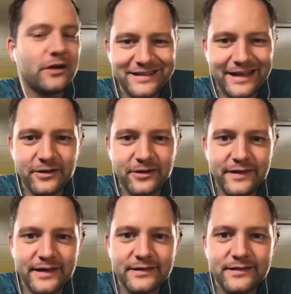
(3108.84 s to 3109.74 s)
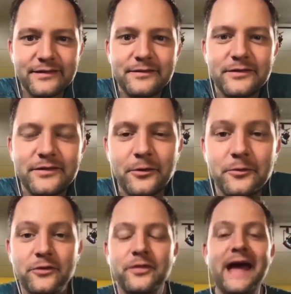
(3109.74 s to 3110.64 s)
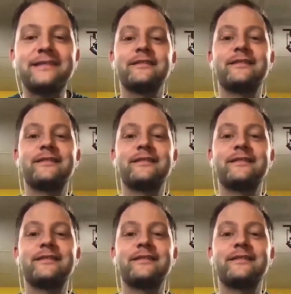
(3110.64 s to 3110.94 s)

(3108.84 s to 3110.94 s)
And my friend Mark Drager, fan of the